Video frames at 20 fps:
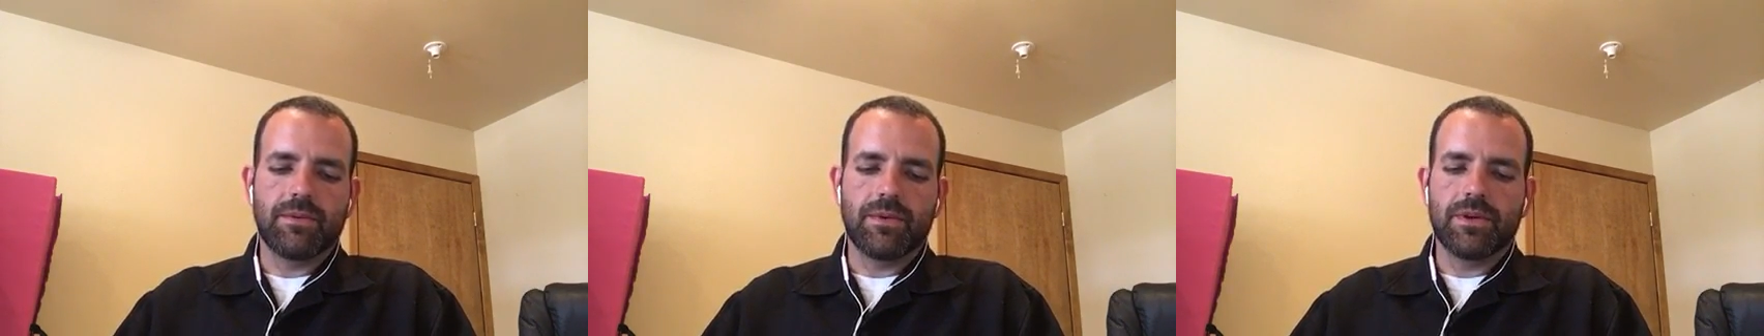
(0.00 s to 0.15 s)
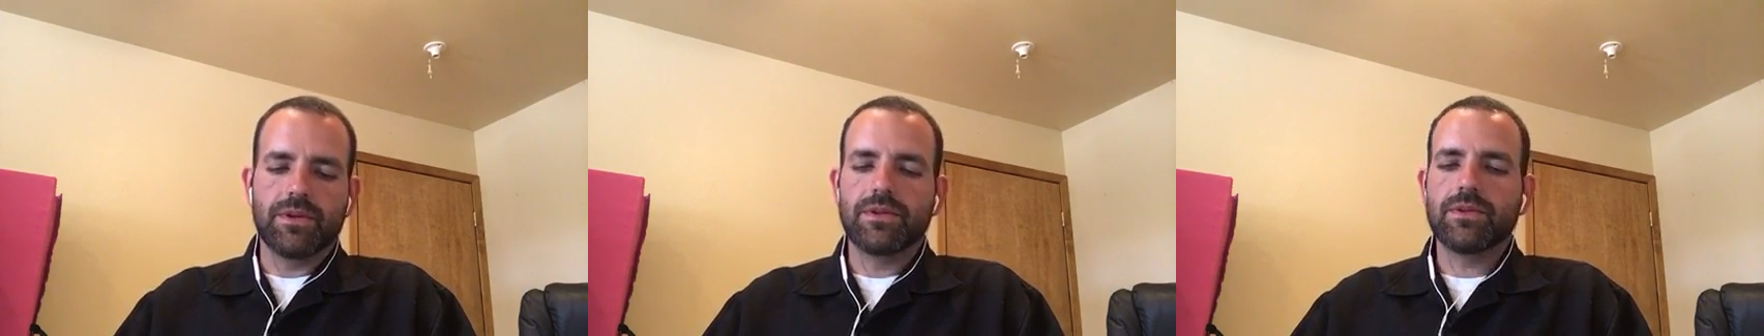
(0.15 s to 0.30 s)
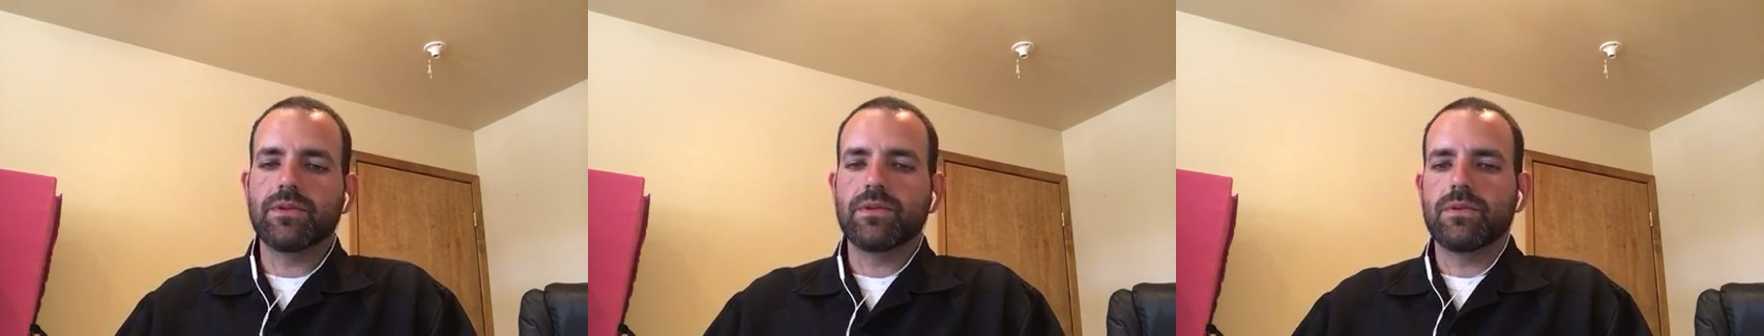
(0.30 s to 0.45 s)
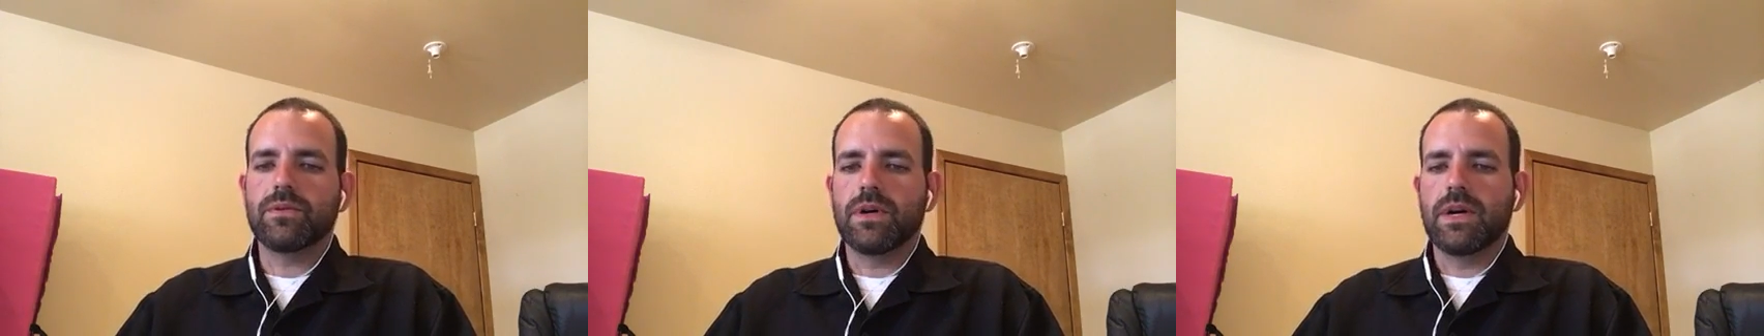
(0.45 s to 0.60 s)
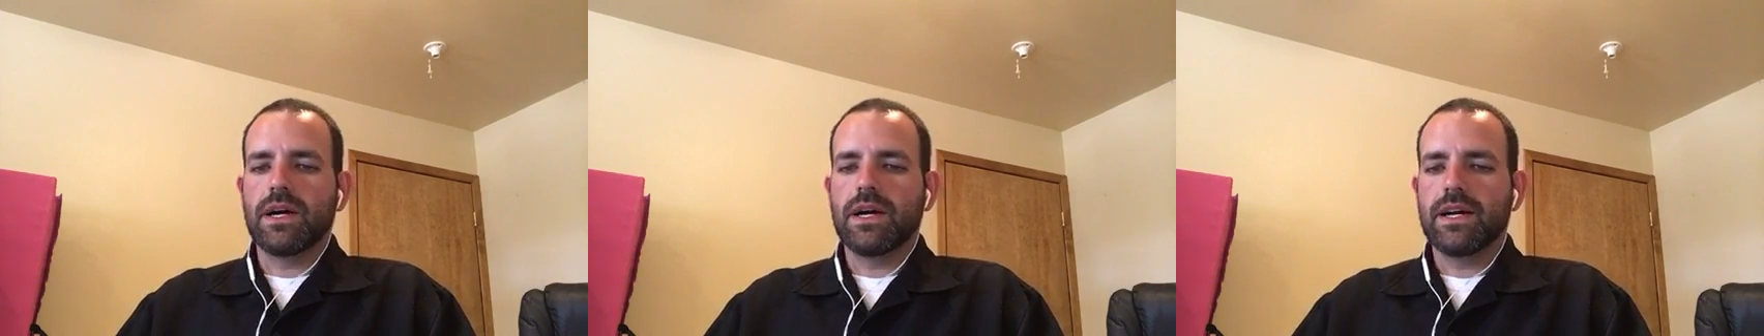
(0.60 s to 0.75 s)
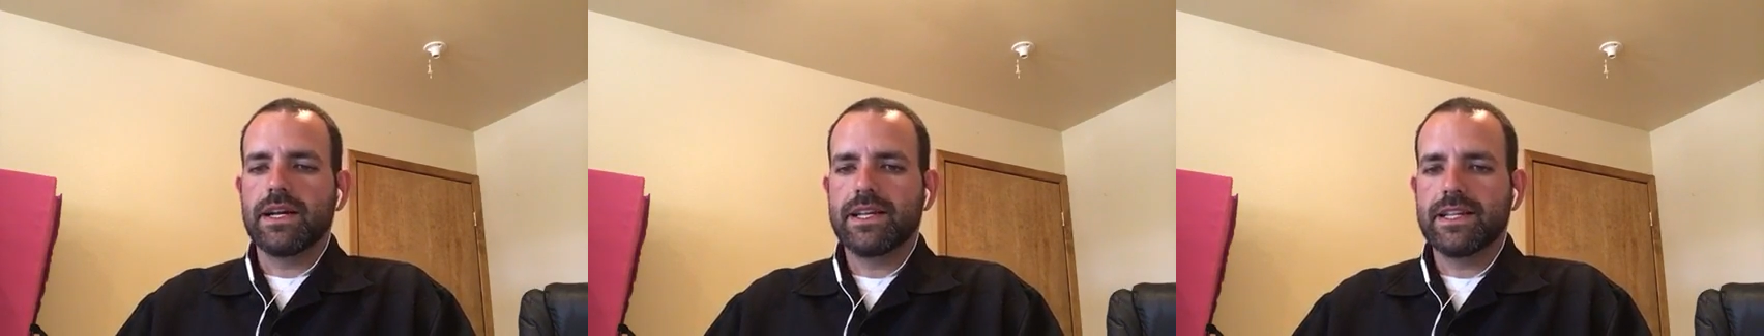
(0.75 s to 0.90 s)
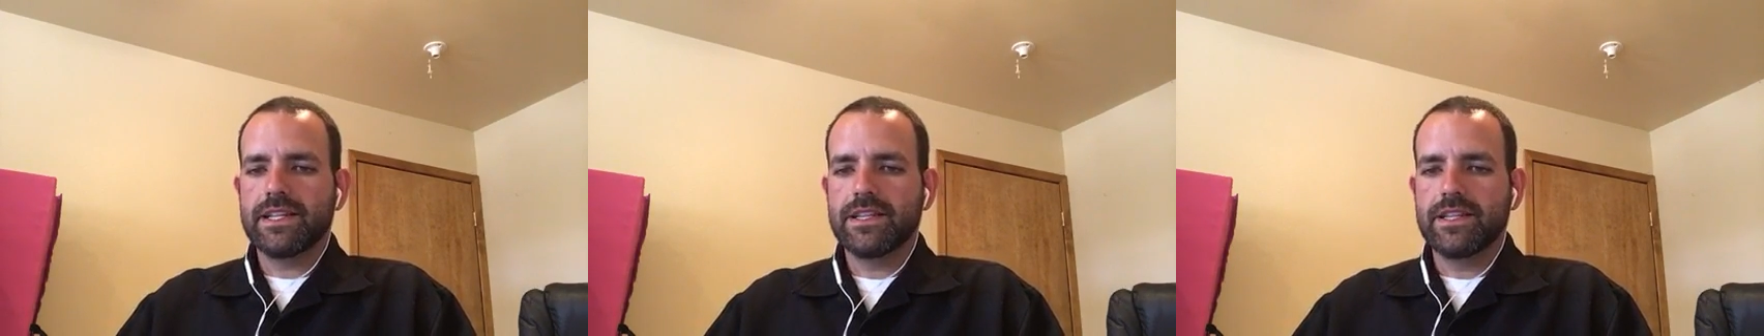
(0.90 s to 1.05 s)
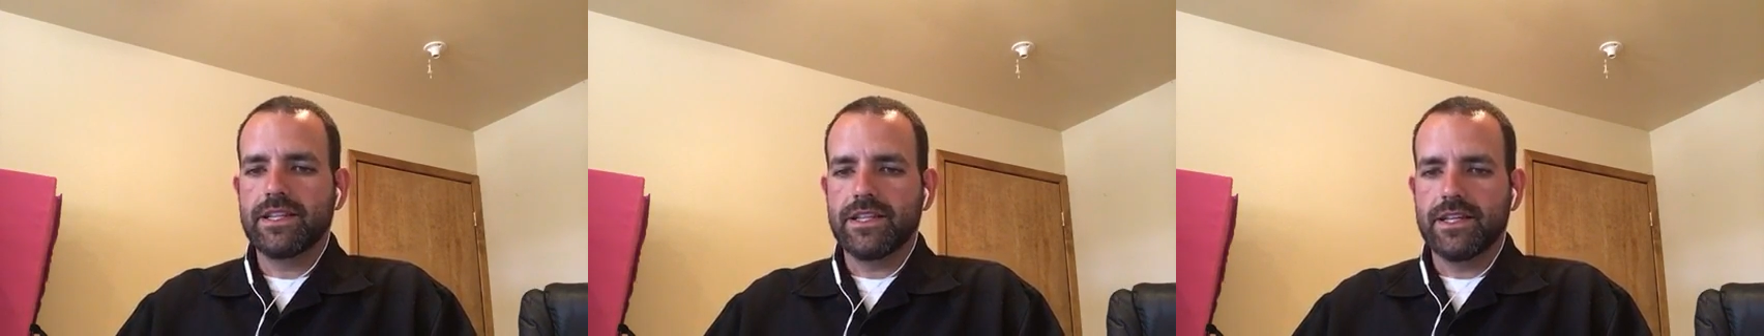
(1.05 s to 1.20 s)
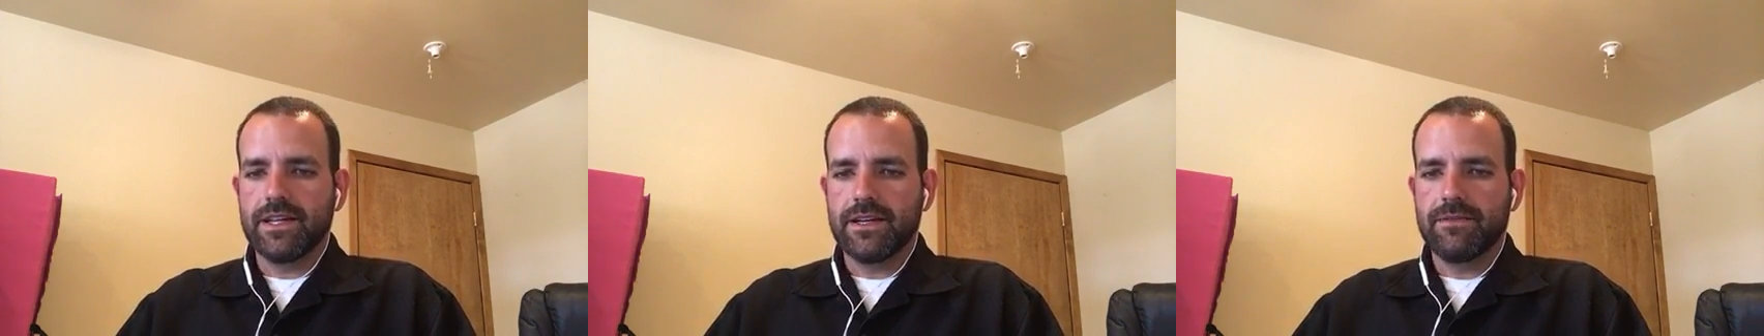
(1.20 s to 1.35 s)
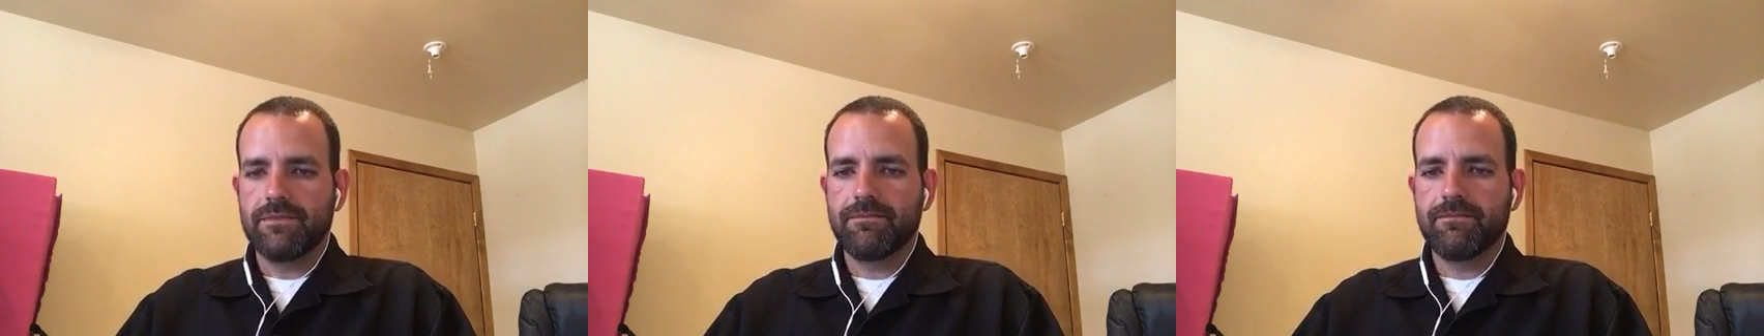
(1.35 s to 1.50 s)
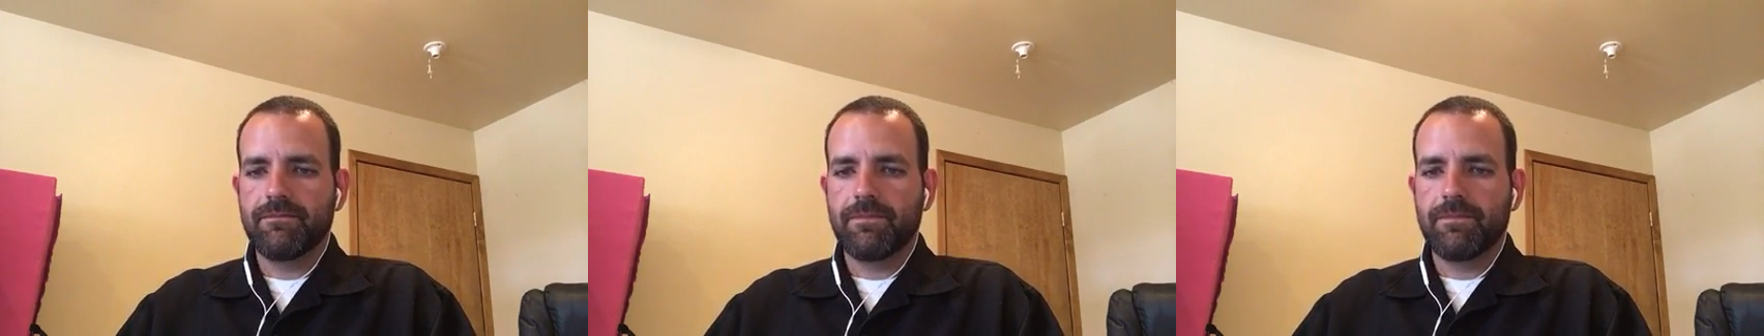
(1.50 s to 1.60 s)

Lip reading: went to India.